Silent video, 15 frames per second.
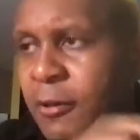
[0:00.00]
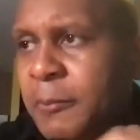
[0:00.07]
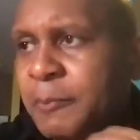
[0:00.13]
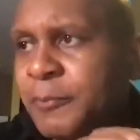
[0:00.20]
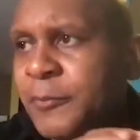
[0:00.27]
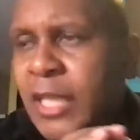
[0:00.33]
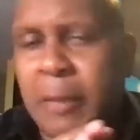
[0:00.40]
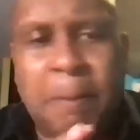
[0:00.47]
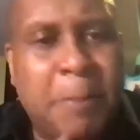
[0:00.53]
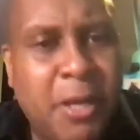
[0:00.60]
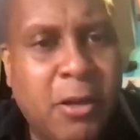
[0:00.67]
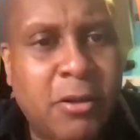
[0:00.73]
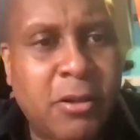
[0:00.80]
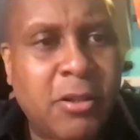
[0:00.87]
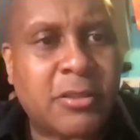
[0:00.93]
like
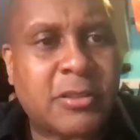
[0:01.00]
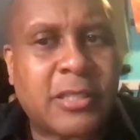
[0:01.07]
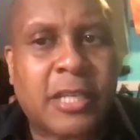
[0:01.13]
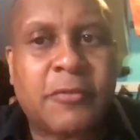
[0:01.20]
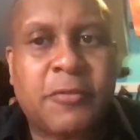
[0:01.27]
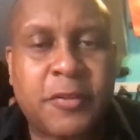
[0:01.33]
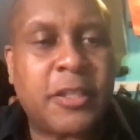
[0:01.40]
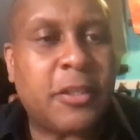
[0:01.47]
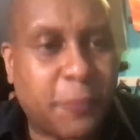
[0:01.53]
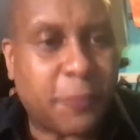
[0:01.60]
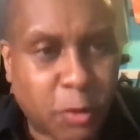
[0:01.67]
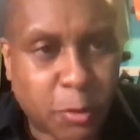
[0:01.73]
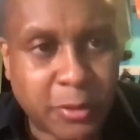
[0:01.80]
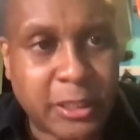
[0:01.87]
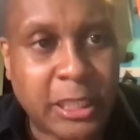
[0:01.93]
Bell Hooks, like V,
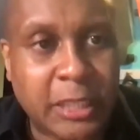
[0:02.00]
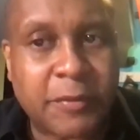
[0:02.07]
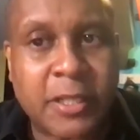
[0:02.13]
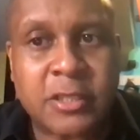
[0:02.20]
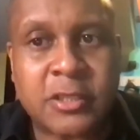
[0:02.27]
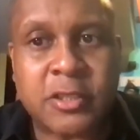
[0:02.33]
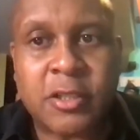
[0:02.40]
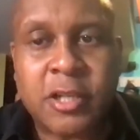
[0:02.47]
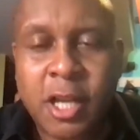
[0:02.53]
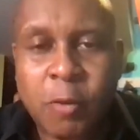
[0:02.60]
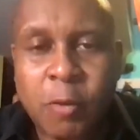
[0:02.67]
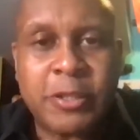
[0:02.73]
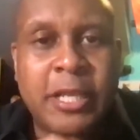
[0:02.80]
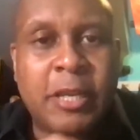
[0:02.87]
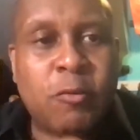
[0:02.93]
formerly Eve Ensler,
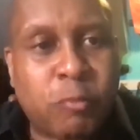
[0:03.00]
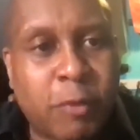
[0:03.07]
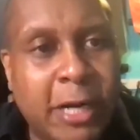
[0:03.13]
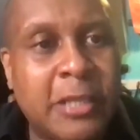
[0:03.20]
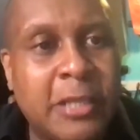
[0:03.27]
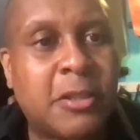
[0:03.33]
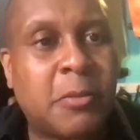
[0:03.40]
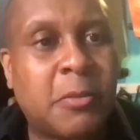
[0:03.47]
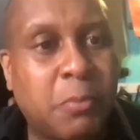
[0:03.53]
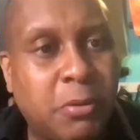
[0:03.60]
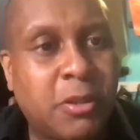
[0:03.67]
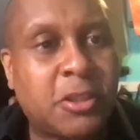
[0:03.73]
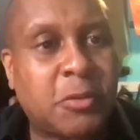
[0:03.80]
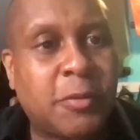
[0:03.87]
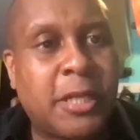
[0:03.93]
when they write their
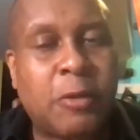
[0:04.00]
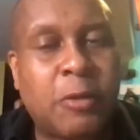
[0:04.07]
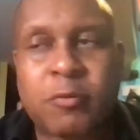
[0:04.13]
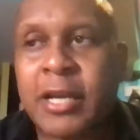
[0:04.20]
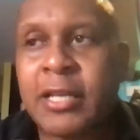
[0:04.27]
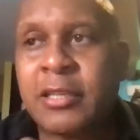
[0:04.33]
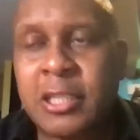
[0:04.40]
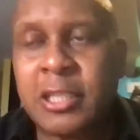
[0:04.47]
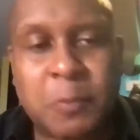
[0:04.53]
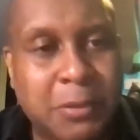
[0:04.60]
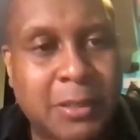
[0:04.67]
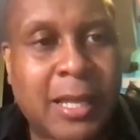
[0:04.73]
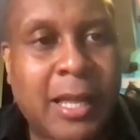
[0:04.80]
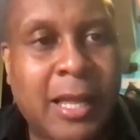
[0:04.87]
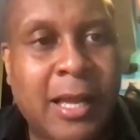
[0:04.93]
books, when they write these
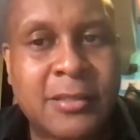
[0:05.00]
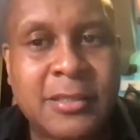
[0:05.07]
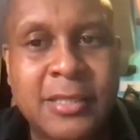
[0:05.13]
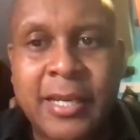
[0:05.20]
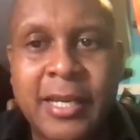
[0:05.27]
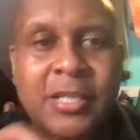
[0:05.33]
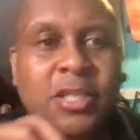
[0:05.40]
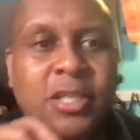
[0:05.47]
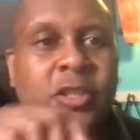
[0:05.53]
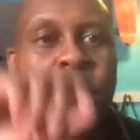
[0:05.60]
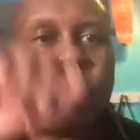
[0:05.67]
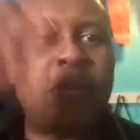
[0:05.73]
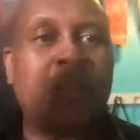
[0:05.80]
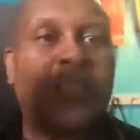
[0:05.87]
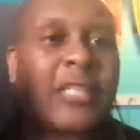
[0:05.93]
blogs, it's
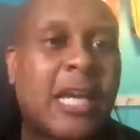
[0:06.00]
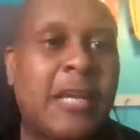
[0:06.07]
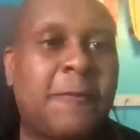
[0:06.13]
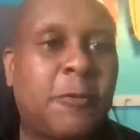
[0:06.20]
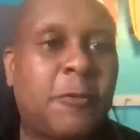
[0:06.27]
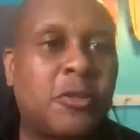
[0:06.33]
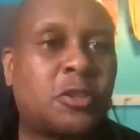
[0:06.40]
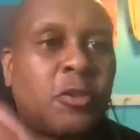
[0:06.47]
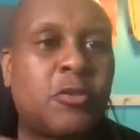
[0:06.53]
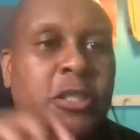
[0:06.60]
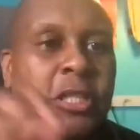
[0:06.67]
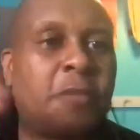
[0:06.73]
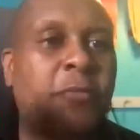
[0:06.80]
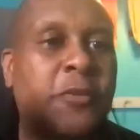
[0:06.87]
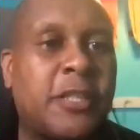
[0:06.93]
so insightful, it's so
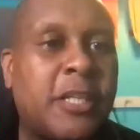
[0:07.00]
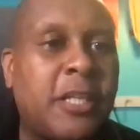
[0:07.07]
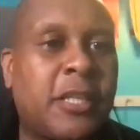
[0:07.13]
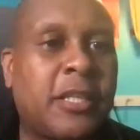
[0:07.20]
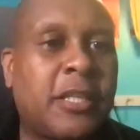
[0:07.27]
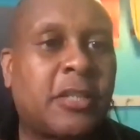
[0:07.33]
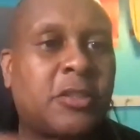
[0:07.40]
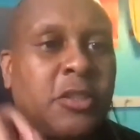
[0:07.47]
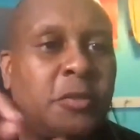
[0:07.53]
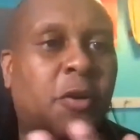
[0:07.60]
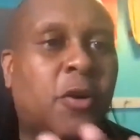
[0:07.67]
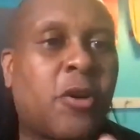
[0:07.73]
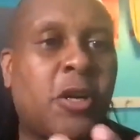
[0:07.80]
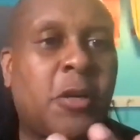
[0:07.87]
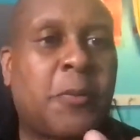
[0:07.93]
different than anything else you've
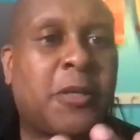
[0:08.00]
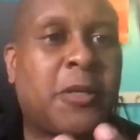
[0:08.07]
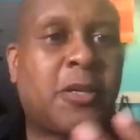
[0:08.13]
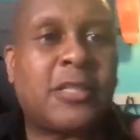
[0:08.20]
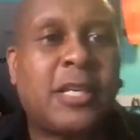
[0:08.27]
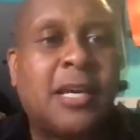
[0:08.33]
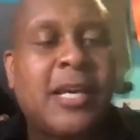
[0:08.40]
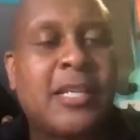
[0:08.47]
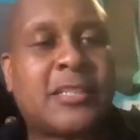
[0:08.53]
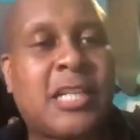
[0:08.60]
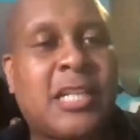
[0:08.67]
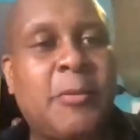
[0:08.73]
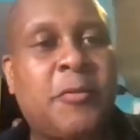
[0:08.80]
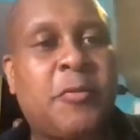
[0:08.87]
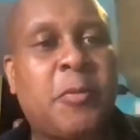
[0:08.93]
heard because it's
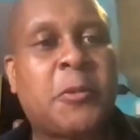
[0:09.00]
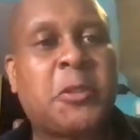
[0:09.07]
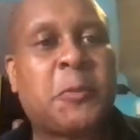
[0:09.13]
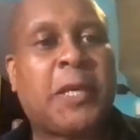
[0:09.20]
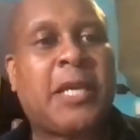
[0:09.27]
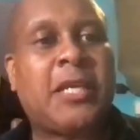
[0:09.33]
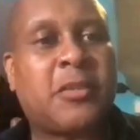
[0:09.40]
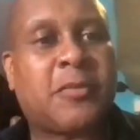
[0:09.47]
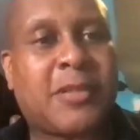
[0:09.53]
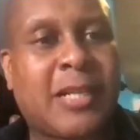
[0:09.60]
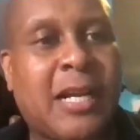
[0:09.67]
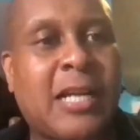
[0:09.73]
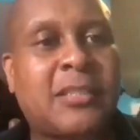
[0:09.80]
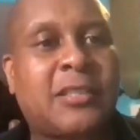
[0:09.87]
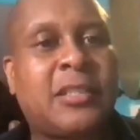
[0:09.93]
coming from a space of
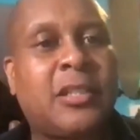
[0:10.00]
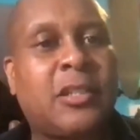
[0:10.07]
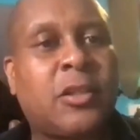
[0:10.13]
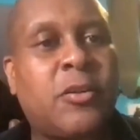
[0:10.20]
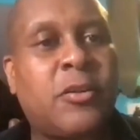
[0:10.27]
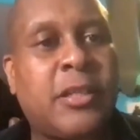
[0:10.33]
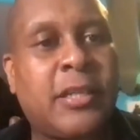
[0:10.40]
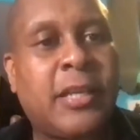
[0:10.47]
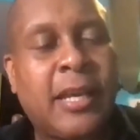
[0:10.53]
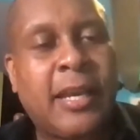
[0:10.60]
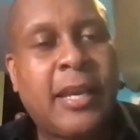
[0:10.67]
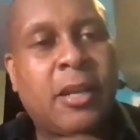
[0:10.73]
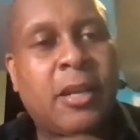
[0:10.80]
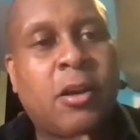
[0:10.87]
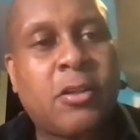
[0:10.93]
constantly learning
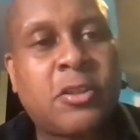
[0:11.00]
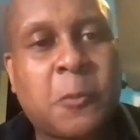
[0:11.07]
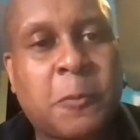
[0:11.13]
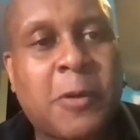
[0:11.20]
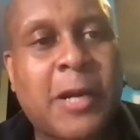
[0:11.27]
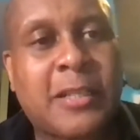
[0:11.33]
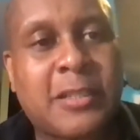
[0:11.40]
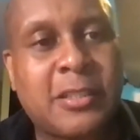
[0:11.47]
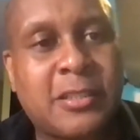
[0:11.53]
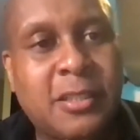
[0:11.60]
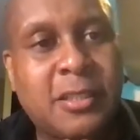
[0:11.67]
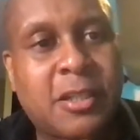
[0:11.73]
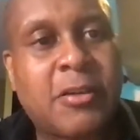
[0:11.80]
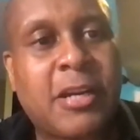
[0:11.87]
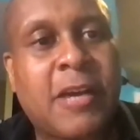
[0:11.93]
and also practicing
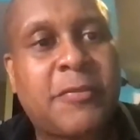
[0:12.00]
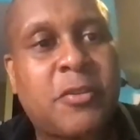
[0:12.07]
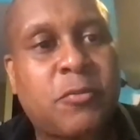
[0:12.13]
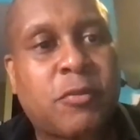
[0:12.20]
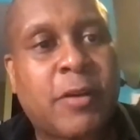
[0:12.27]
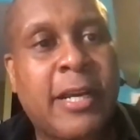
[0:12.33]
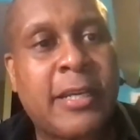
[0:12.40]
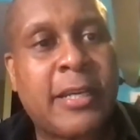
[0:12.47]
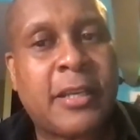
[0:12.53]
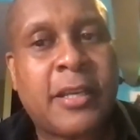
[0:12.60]
the craft of writing.